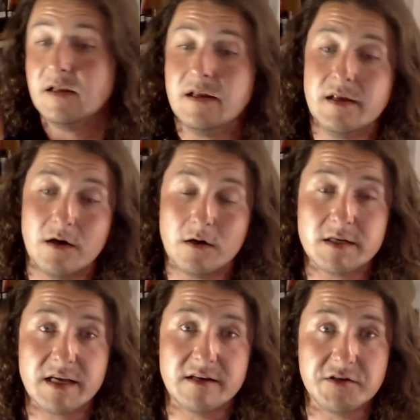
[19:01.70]
All he
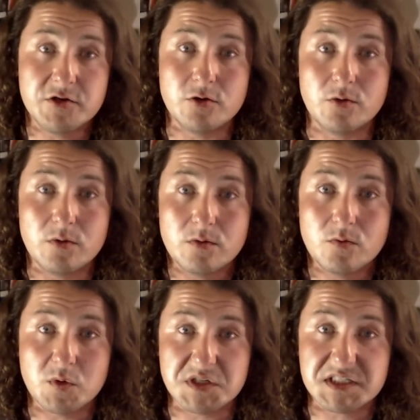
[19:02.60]
had to do
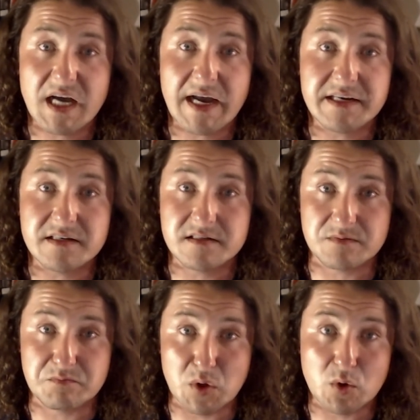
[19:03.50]
was tighten some
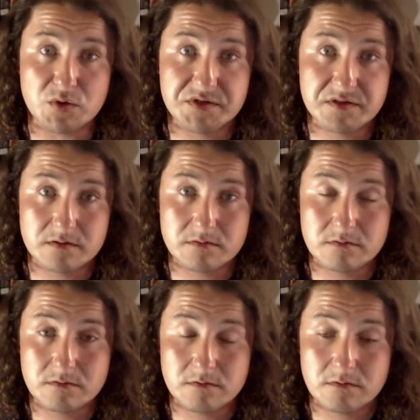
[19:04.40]
bolts.
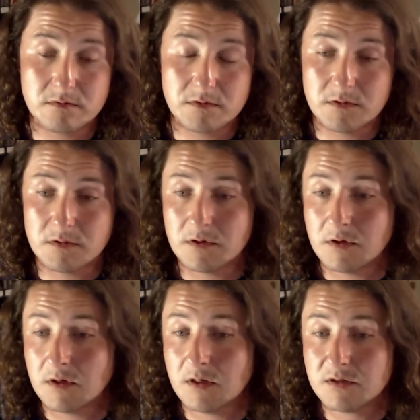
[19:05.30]

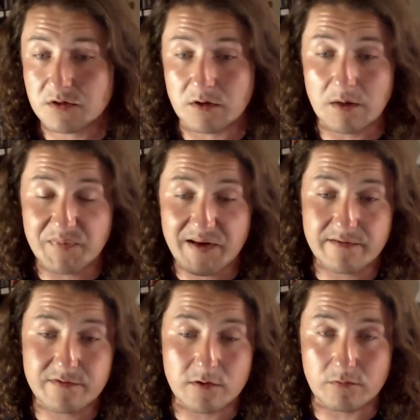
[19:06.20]
So I'm paying
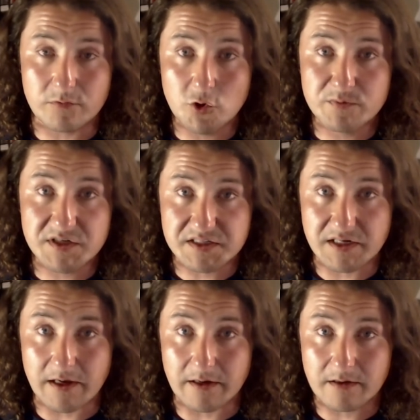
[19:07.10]
for a room to
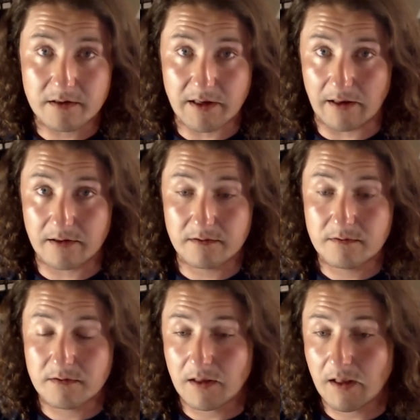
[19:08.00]
stay at
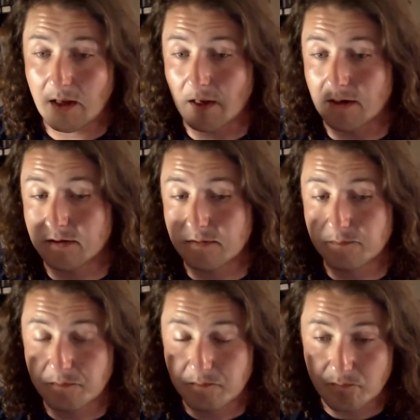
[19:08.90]
and
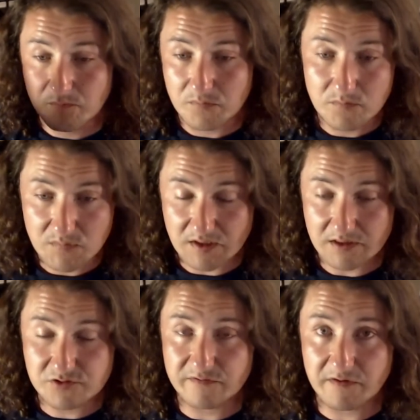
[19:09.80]
an
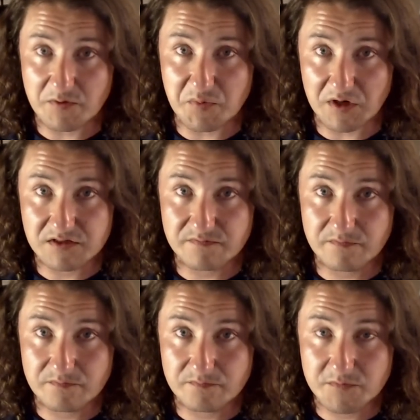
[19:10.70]
extra $50
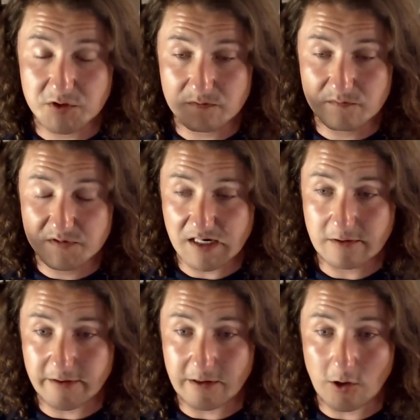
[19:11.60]

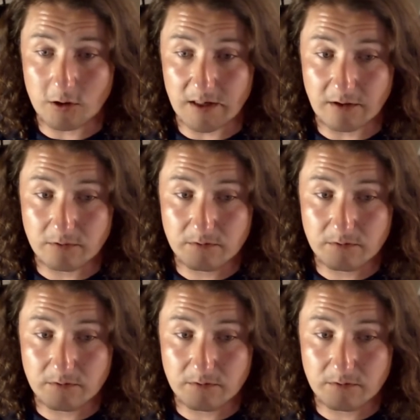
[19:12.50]
Saturday call out